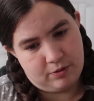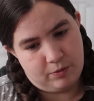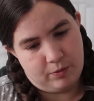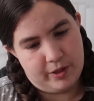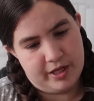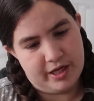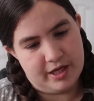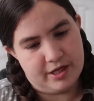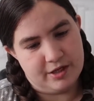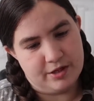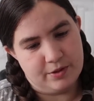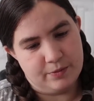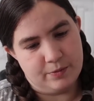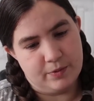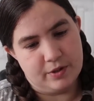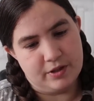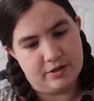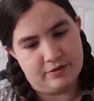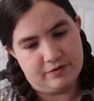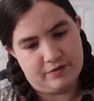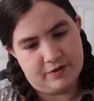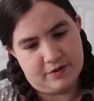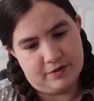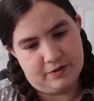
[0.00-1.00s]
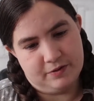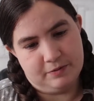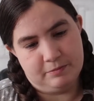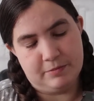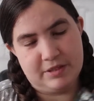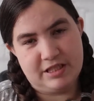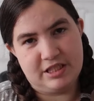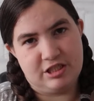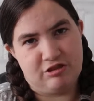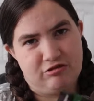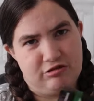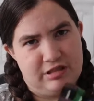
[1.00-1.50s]
weird and wonderful
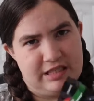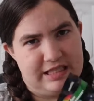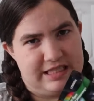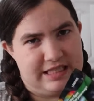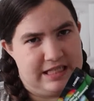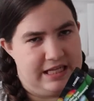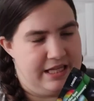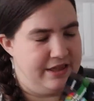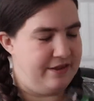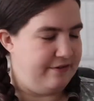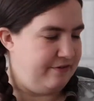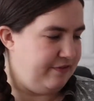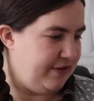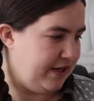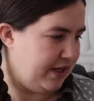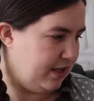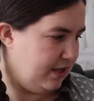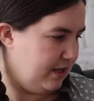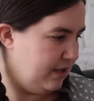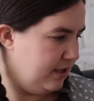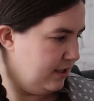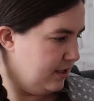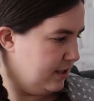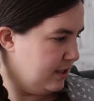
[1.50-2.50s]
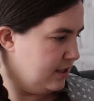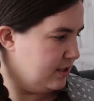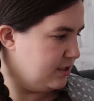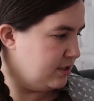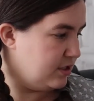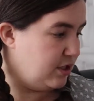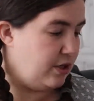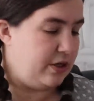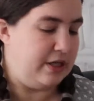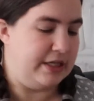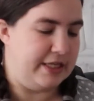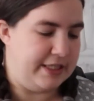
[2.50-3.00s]
mystery slither figure.
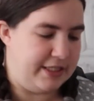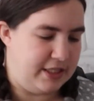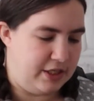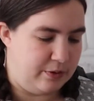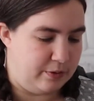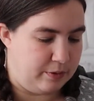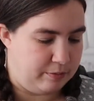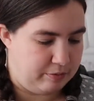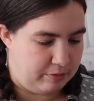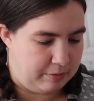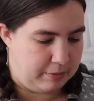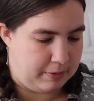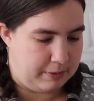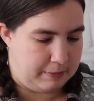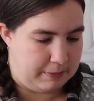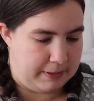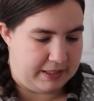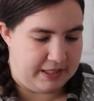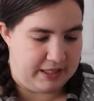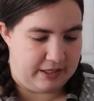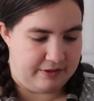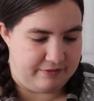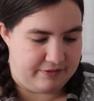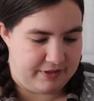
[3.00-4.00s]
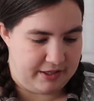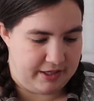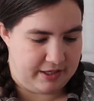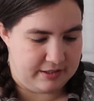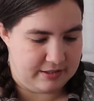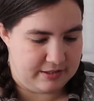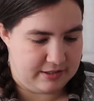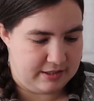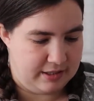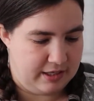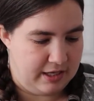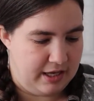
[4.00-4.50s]
So Lydia will probably love that.
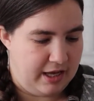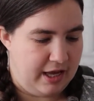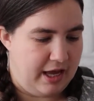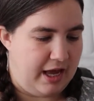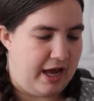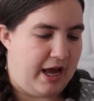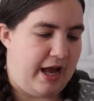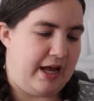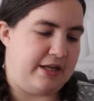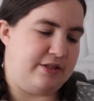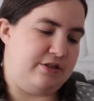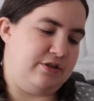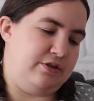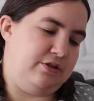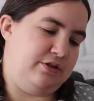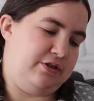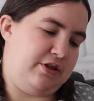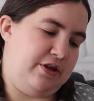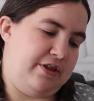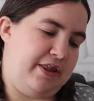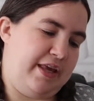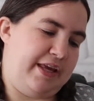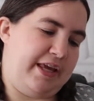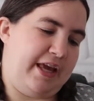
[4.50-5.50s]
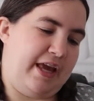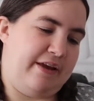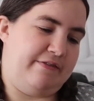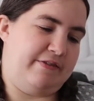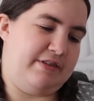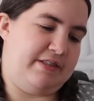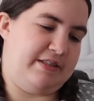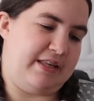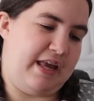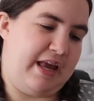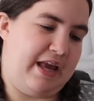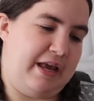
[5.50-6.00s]
And also they gave
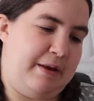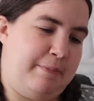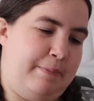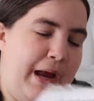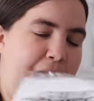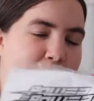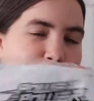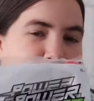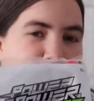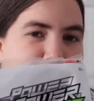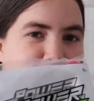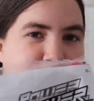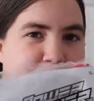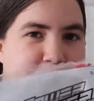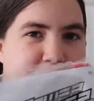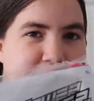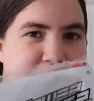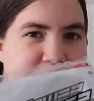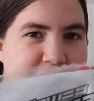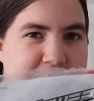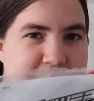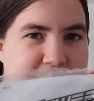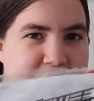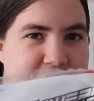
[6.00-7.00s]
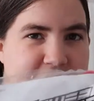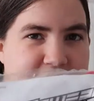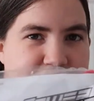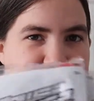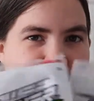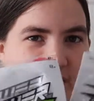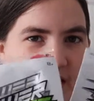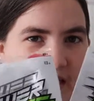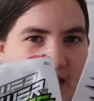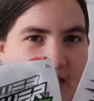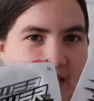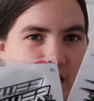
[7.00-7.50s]
us a Power Rippers each
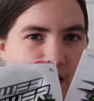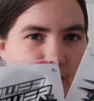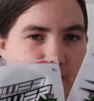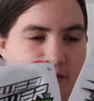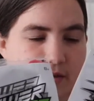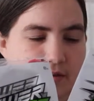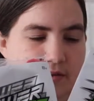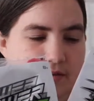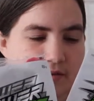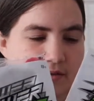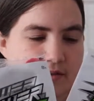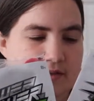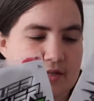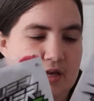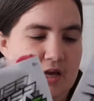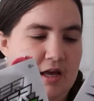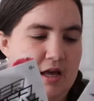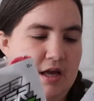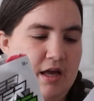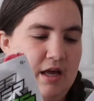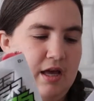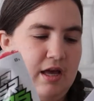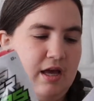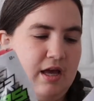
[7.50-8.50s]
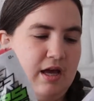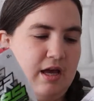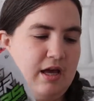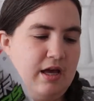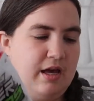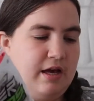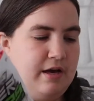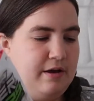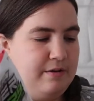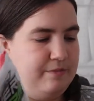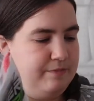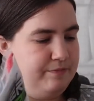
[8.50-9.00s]
for the girls,
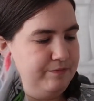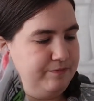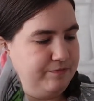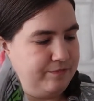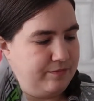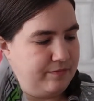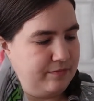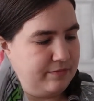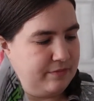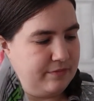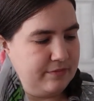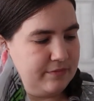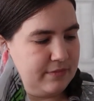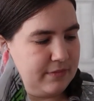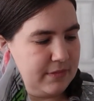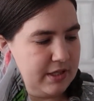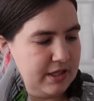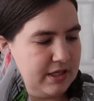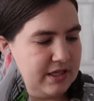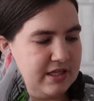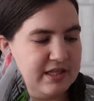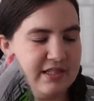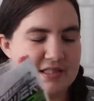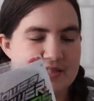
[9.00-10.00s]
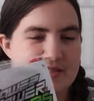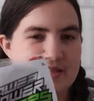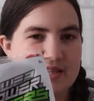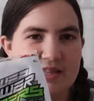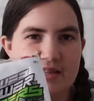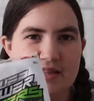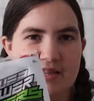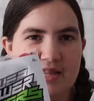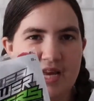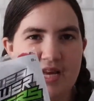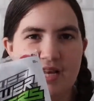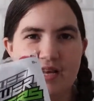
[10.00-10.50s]
because
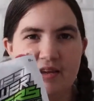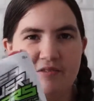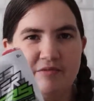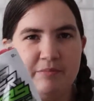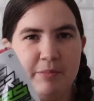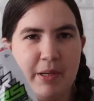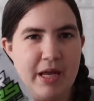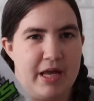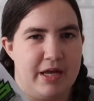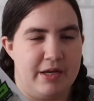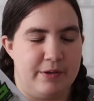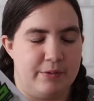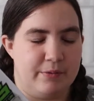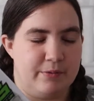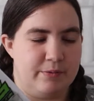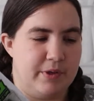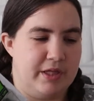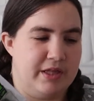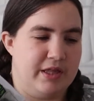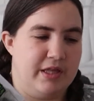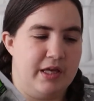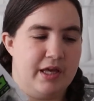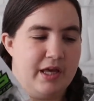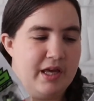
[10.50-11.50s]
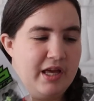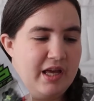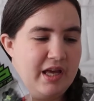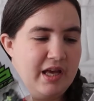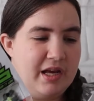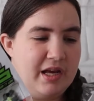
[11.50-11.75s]
they love playing with